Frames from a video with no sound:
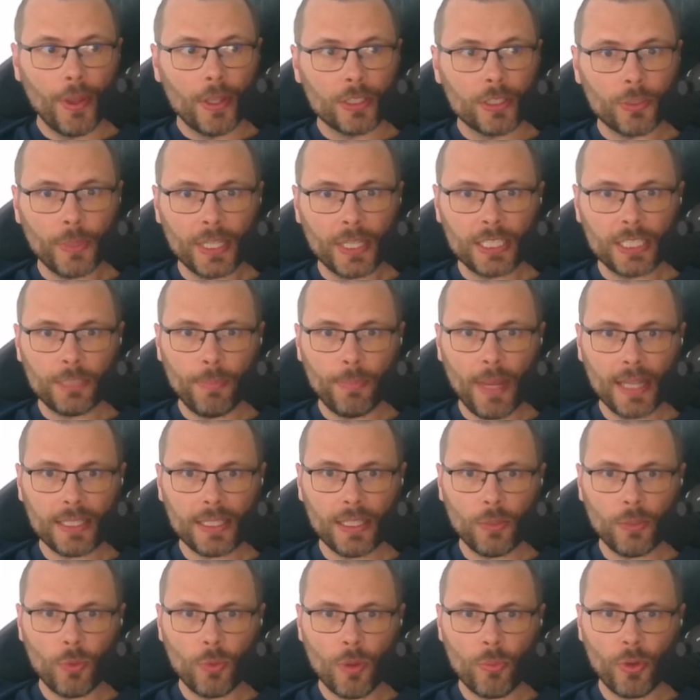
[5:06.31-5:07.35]
So we
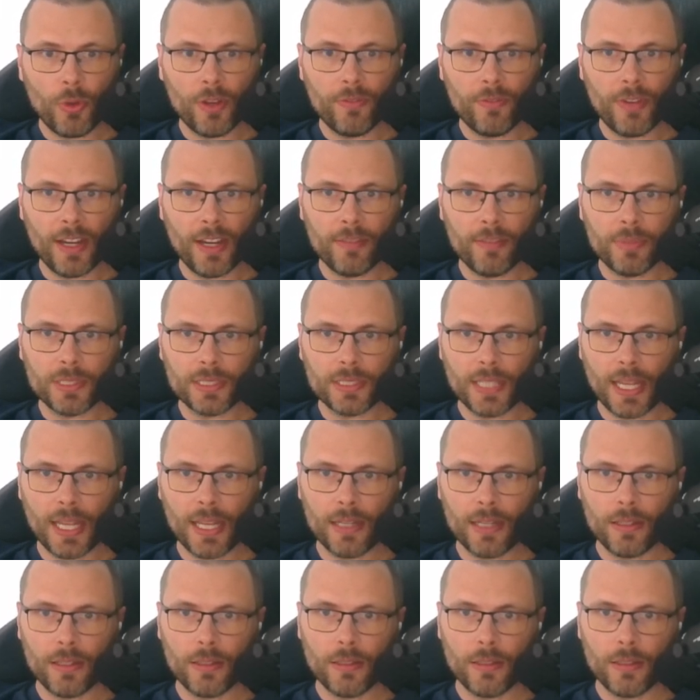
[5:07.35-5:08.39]
expected
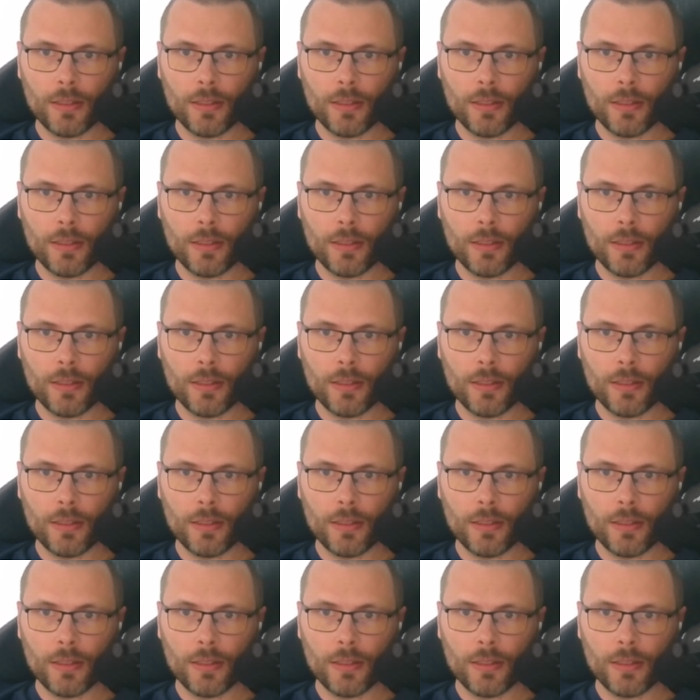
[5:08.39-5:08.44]
1.5%.